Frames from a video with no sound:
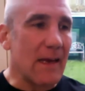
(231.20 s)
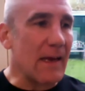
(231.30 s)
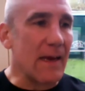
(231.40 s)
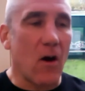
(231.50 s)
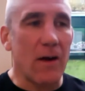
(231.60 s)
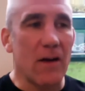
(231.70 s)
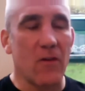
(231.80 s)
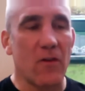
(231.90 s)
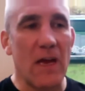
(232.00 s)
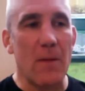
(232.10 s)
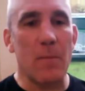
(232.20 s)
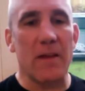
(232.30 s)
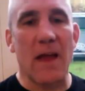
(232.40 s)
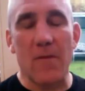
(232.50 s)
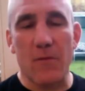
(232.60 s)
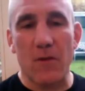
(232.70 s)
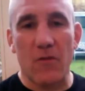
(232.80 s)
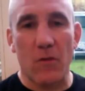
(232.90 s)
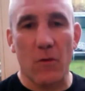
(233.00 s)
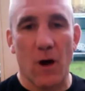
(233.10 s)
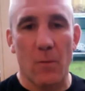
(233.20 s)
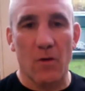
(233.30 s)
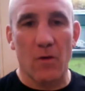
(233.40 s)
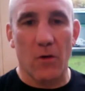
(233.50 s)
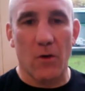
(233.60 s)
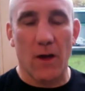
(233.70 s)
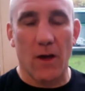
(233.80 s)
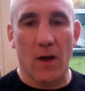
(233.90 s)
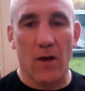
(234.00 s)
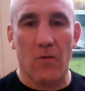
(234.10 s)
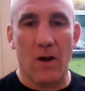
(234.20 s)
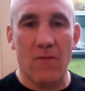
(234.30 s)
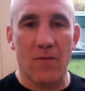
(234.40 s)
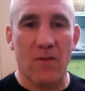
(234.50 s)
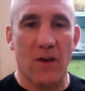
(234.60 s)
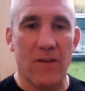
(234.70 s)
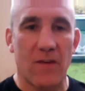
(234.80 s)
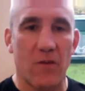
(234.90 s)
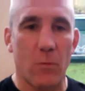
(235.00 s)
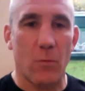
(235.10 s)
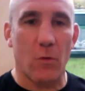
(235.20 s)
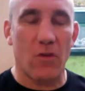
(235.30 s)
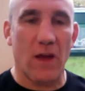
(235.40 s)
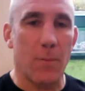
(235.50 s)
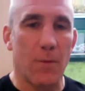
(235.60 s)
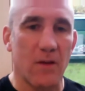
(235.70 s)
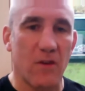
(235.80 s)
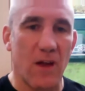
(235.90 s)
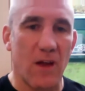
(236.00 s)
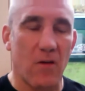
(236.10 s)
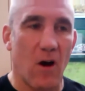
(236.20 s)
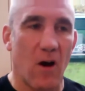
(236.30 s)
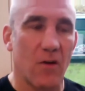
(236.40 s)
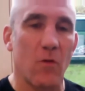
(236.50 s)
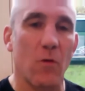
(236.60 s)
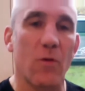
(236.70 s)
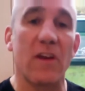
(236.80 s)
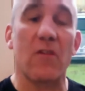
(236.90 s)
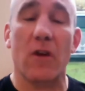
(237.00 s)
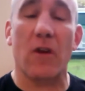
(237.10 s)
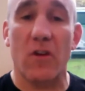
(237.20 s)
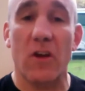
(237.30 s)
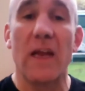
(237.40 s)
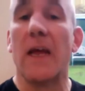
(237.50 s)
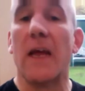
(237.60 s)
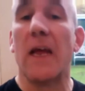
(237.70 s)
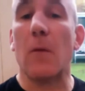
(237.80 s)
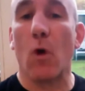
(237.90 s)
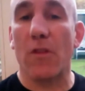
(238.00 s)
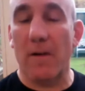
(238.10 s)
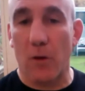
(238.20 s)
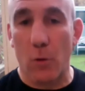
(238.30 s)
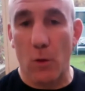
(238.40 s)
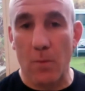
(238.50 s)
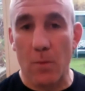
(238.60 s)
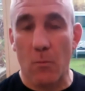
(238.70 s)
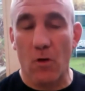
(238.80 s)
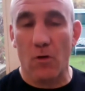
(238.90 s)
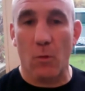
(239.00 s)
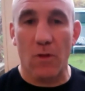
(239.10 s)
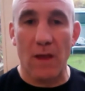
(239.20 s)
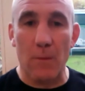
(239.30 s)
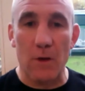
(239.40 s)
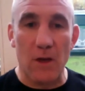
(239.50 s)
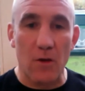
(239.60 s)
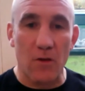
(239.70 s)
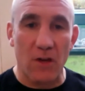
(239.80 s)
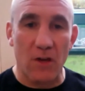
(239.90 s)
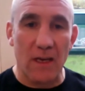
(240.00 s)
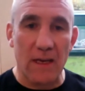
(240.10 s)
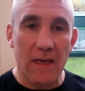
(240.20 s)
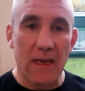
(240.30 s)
it kind of just hit me that every shoot I was on, I kind of gravitated towards helping the sound guys. I was always interested in what their equipment was, what they were using.